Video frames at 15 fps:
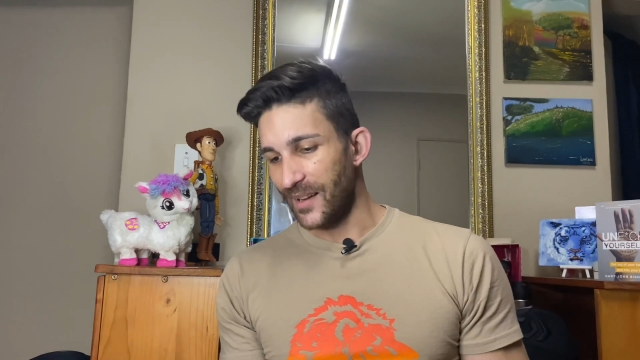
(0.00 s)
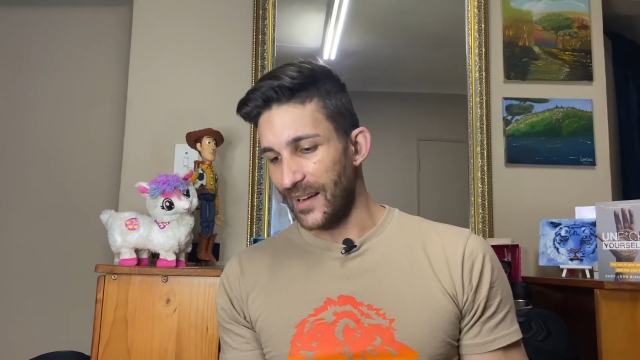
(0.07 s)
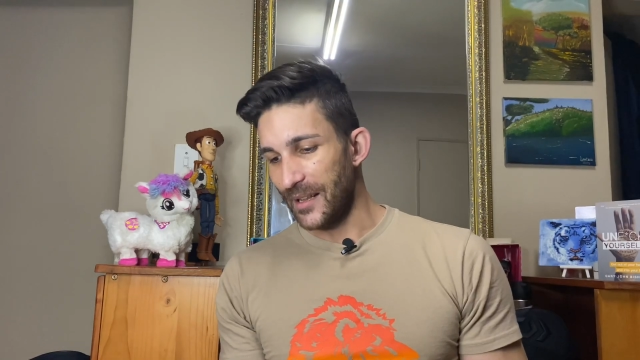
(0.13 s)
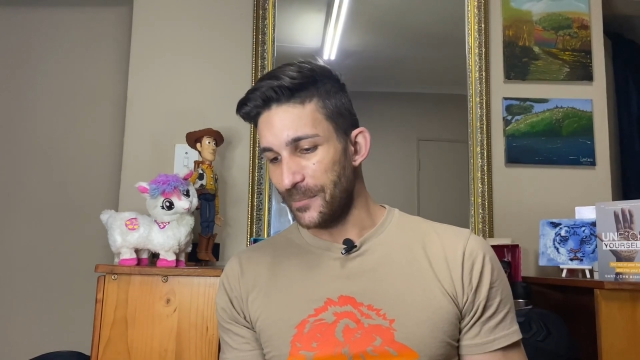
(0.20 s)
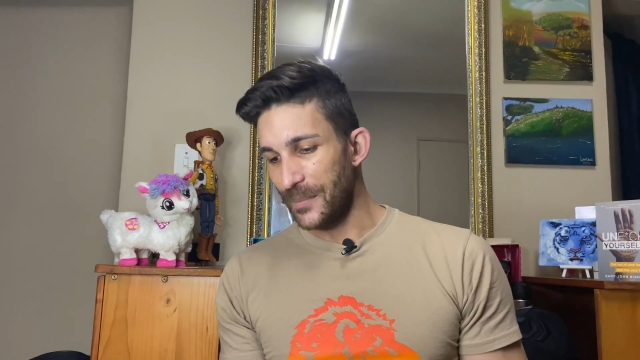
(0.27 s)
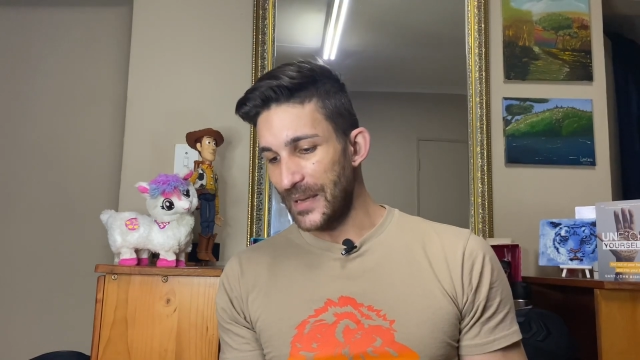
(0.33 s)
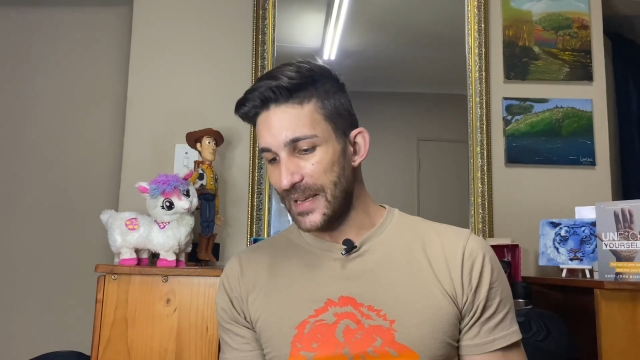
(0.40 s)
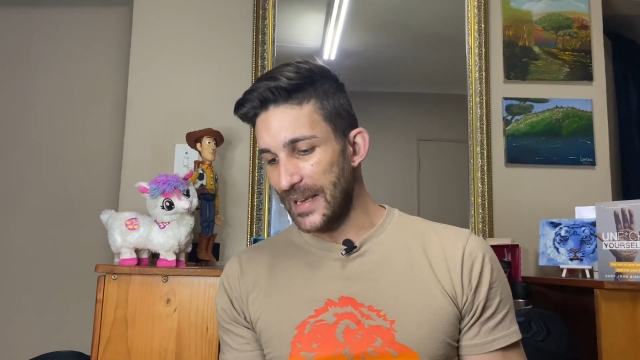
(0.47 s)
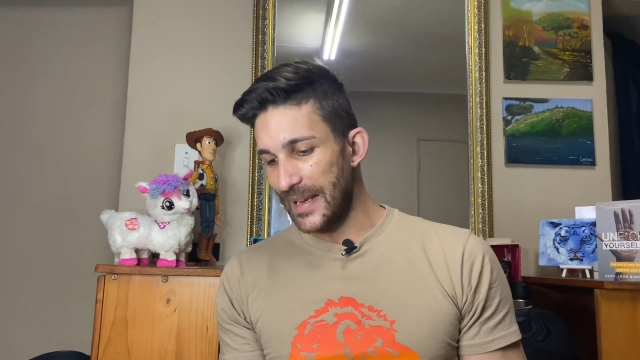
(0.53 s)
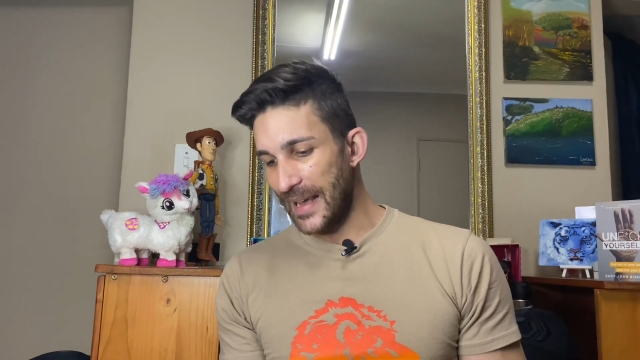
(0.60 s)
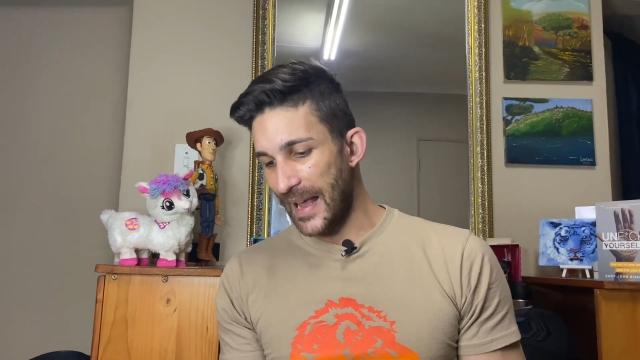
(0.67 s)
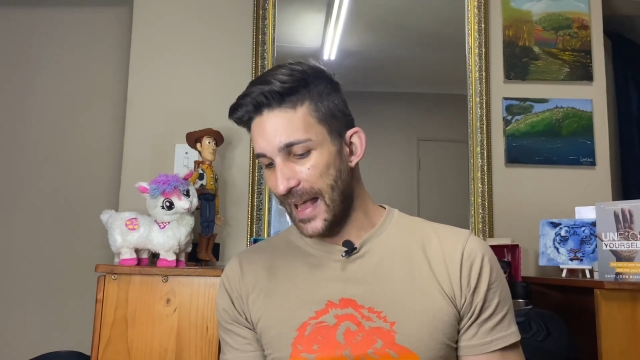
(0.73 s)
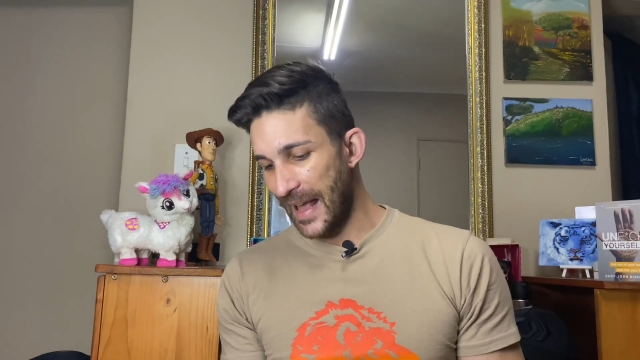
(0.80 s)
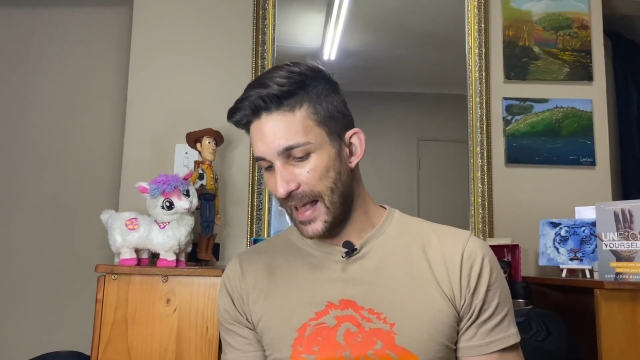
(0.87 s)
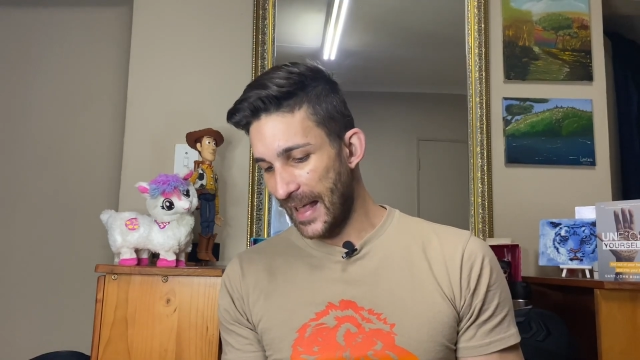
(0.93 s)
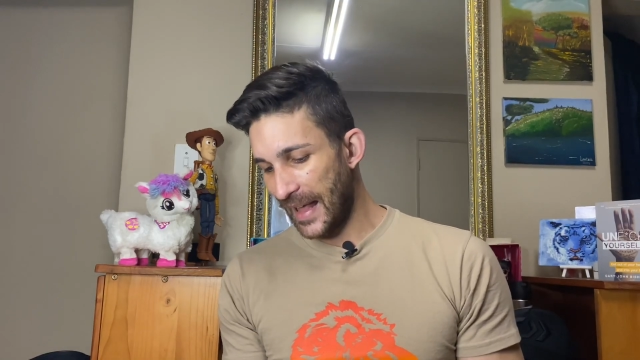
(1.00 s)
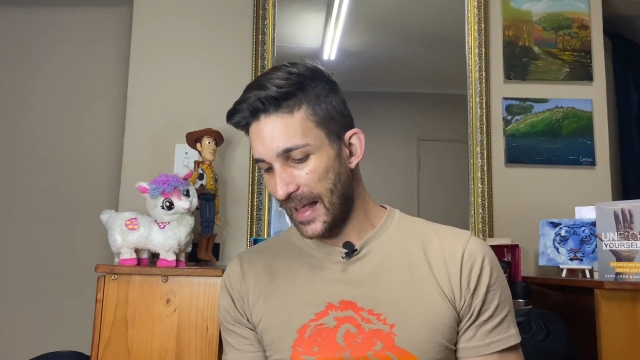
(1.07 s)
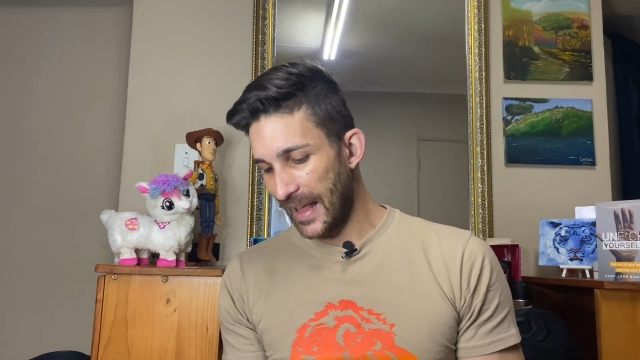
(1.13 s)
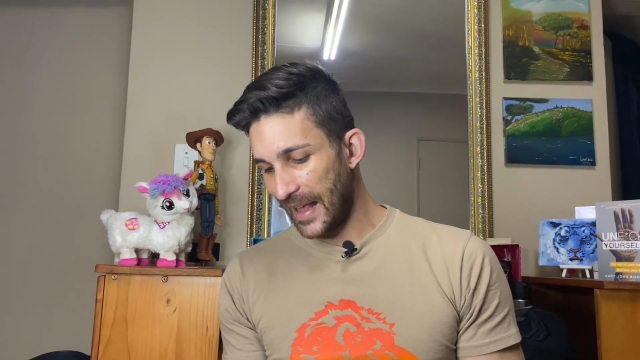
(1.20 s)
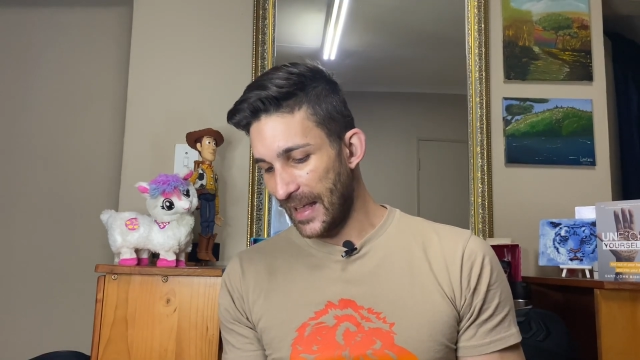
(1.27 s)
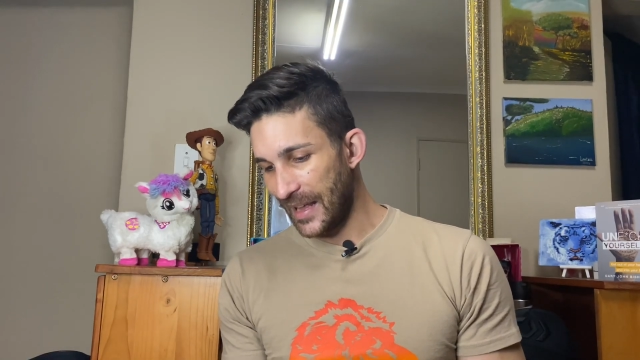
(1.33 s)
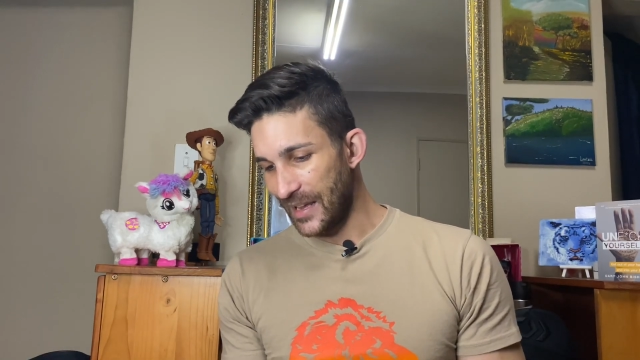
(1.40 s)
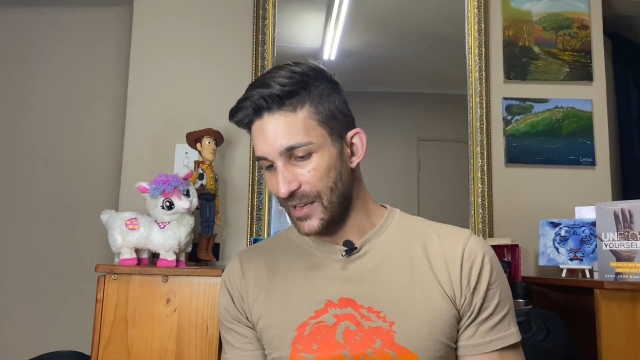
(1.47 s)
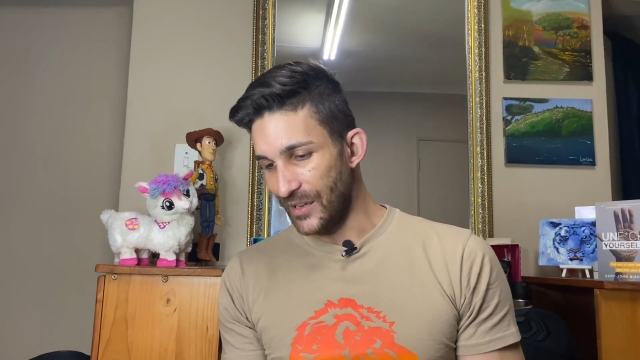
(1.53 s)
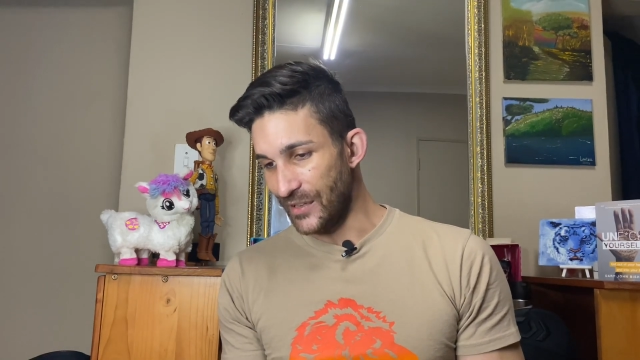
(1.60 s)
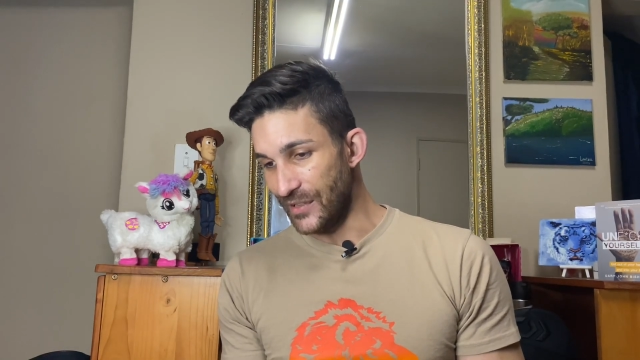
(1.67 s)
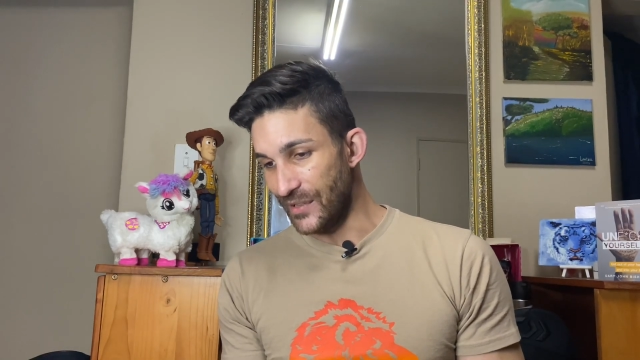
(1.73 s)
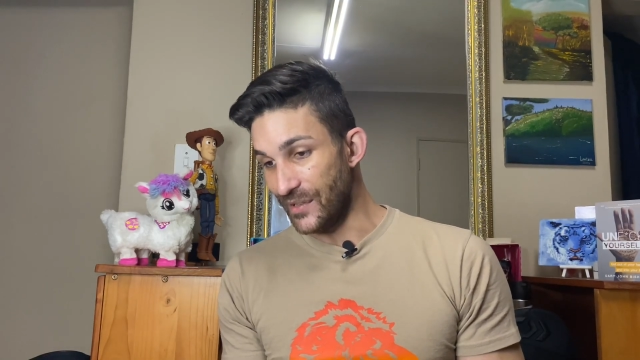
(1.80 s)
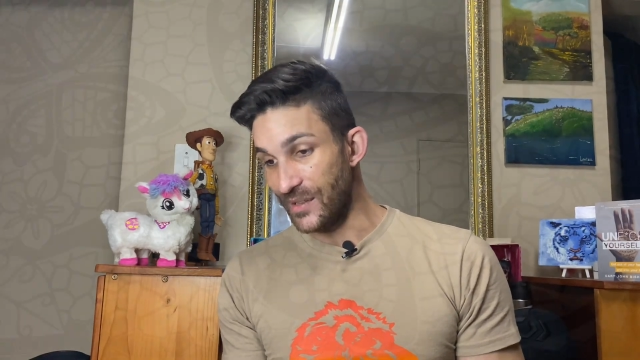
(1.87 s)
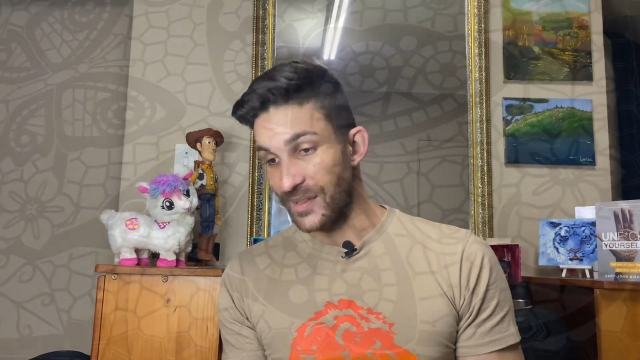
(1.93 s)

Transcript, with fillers: let me do